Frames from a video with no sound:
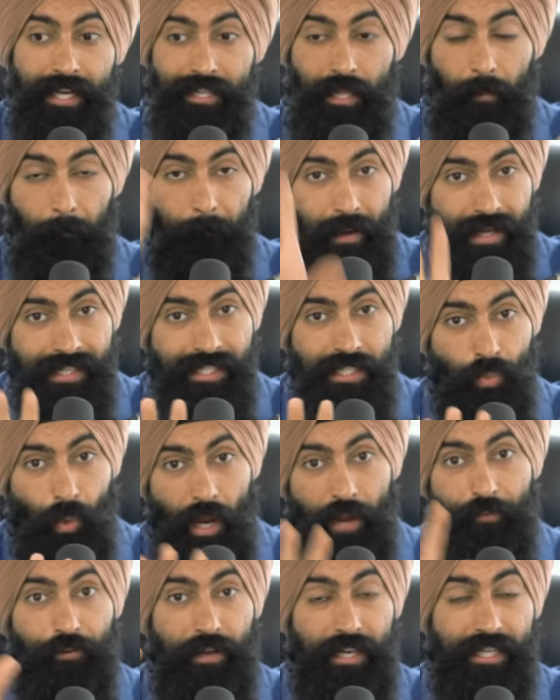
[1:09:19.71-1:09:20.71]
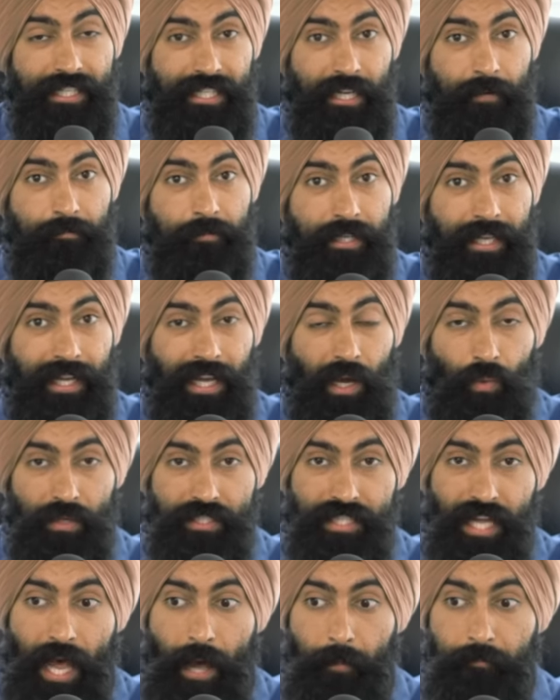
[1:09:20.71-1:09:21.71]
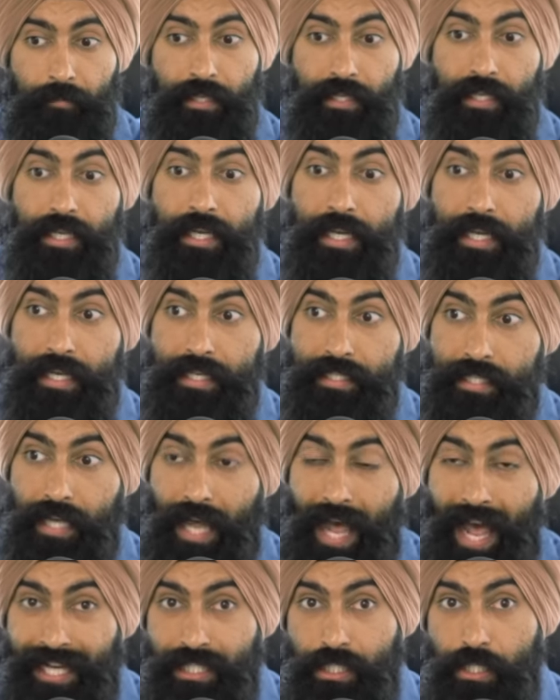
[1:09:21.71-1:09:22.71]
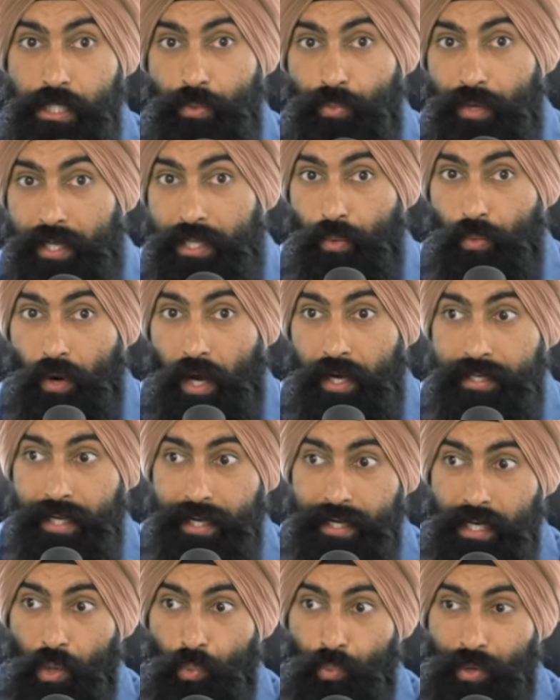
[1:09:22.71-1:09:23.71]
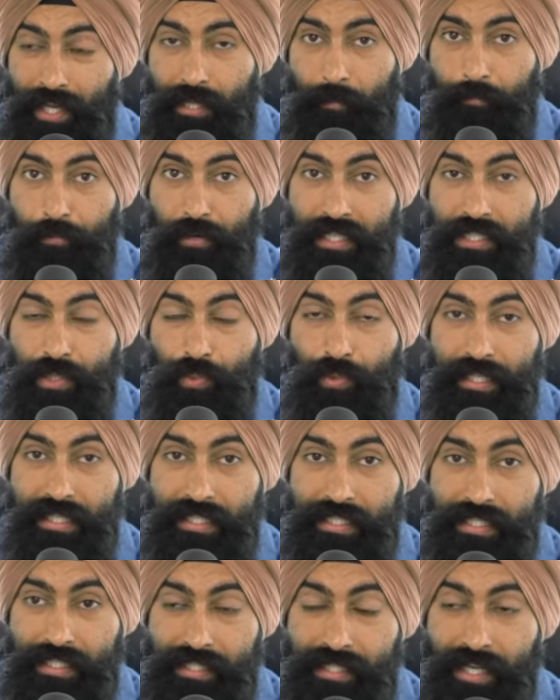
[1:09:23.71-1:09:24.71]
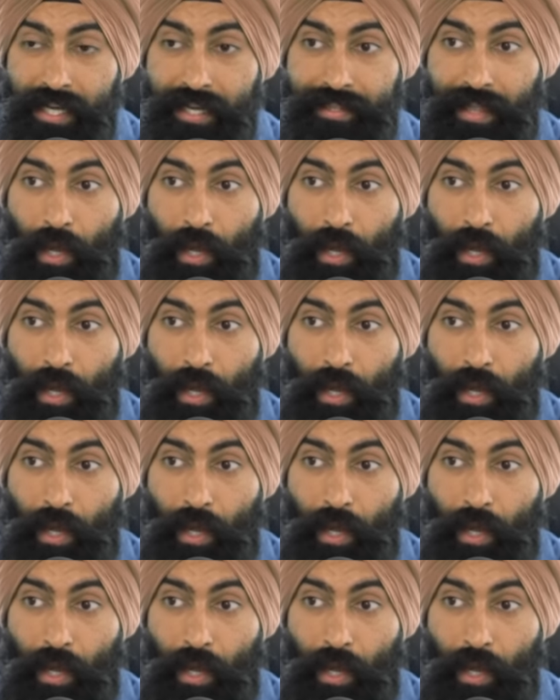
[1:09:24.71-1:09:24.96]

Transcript: The best way for you to stay up to date on what's happening is to actually read the raw data, read the press releases.